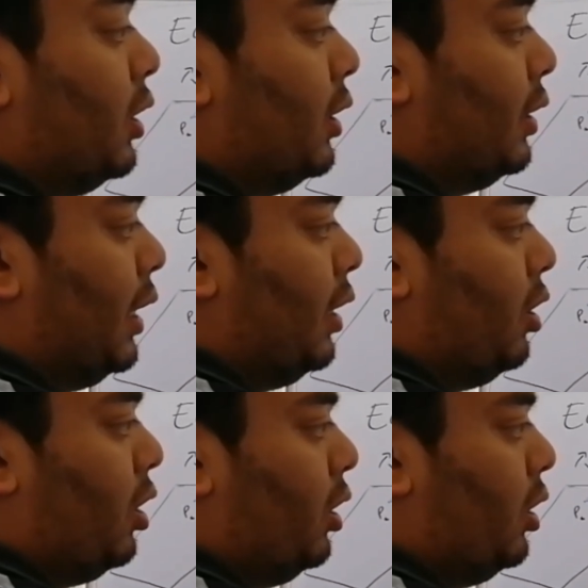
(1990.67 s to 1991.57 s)

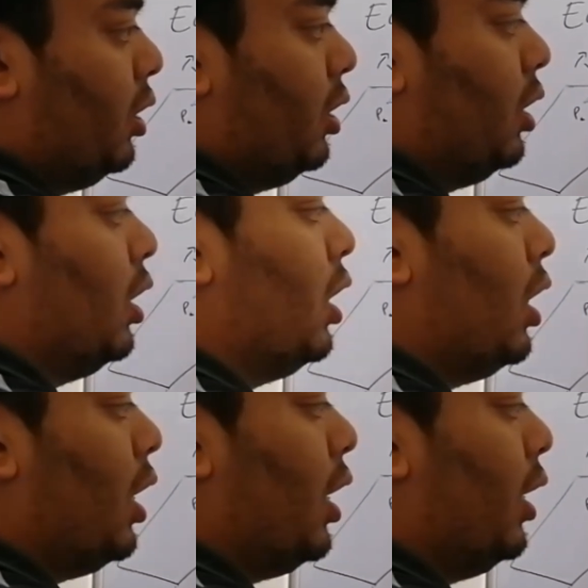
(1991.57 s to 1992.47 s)
Z0,
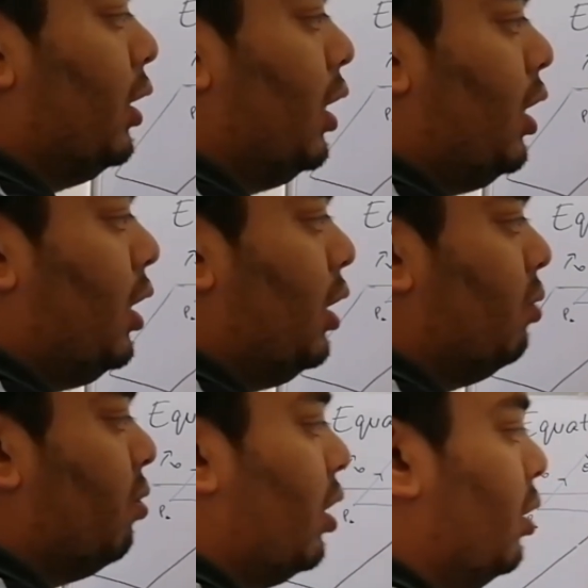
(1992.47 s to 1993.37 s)
and then
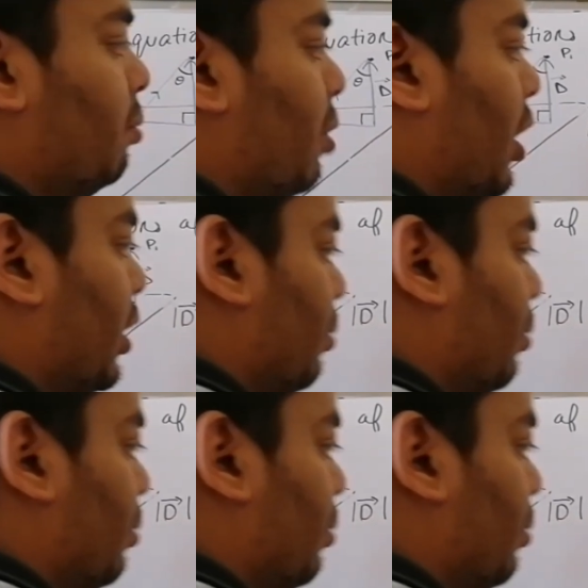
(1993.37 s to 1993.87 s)
divided by the